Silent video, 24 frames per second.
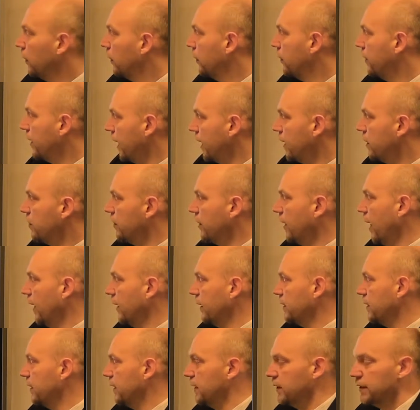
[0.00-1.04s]
data
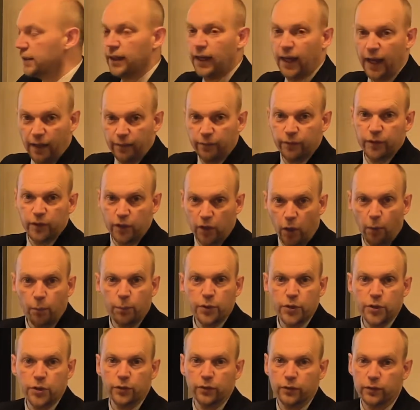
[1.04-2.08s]
analysis, and the
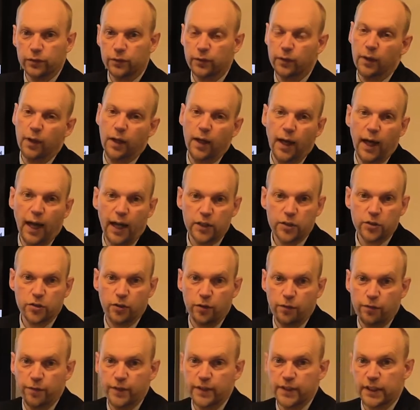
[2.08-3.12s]
optional
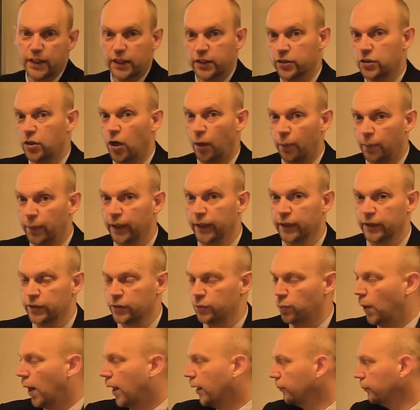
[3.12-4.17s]
astrophysics topic as
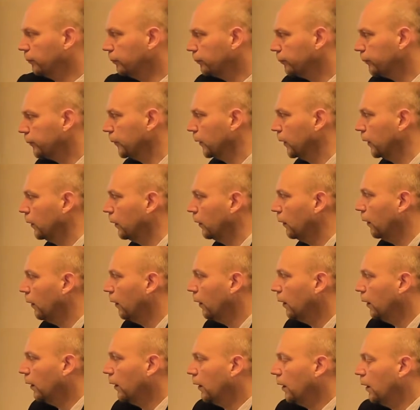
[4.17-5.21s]
well.
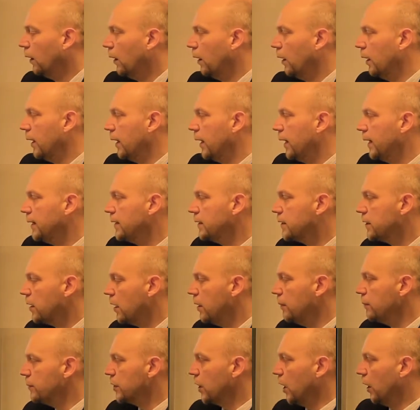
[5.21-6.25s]
In
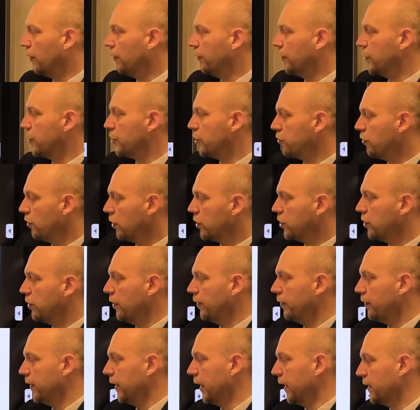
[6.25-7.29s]
terms of the structure
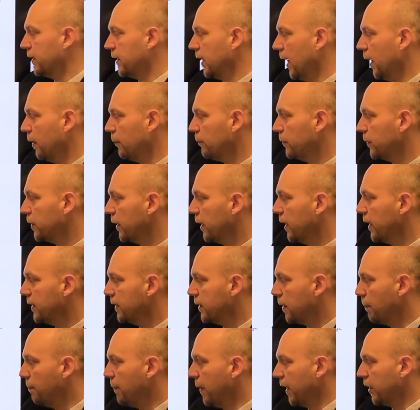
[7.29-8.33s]
of the exams, it's
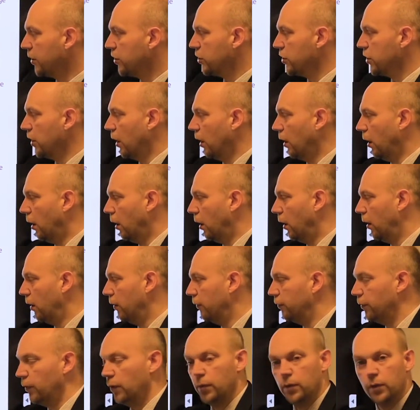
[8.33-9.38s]
a mixture
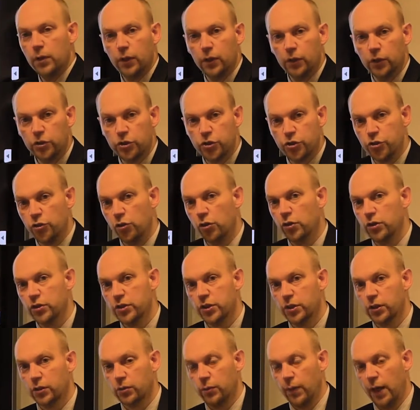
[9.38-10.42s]
of short
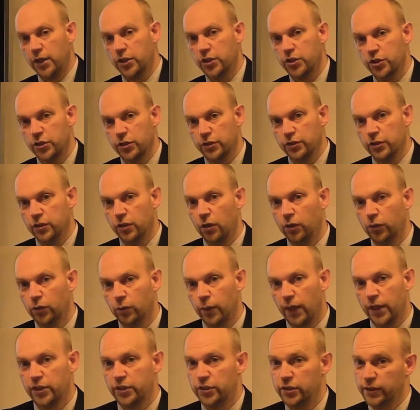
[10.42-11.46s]
questions, long
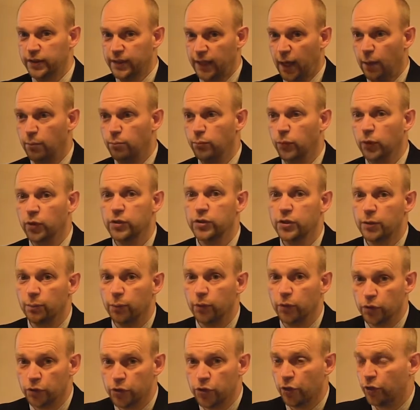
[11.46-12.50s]
questions, and
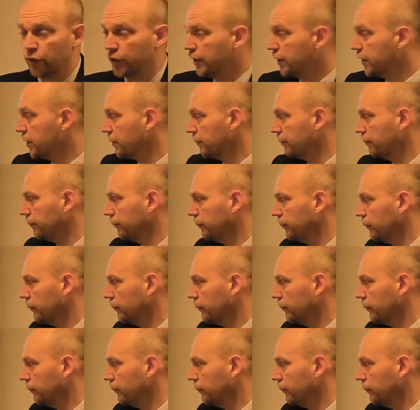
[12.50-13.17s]
multiple choice.